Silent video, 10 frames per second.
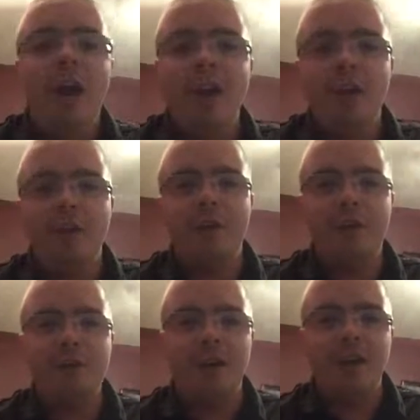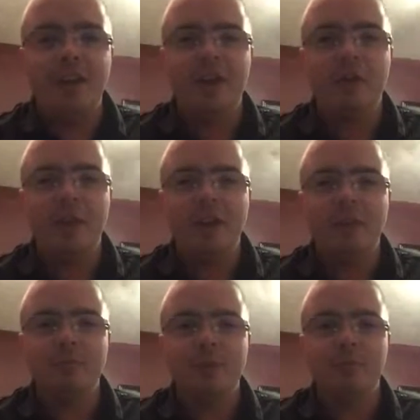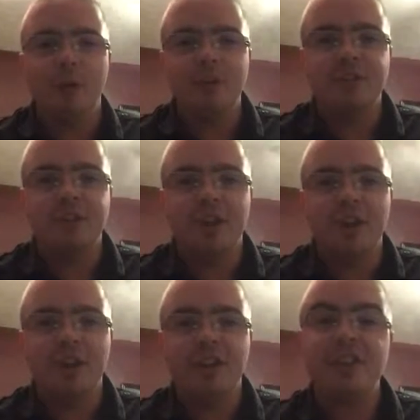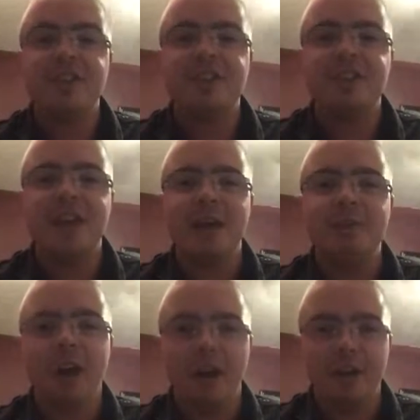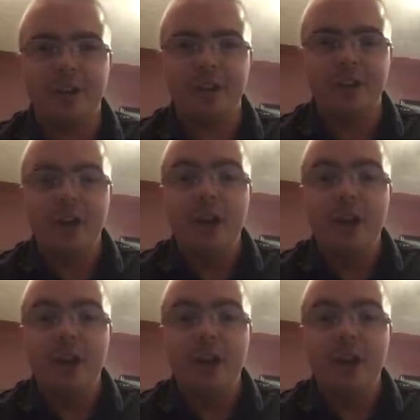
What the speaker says: Hello everybody and welcome to Sports Talk. This is Sam Darley.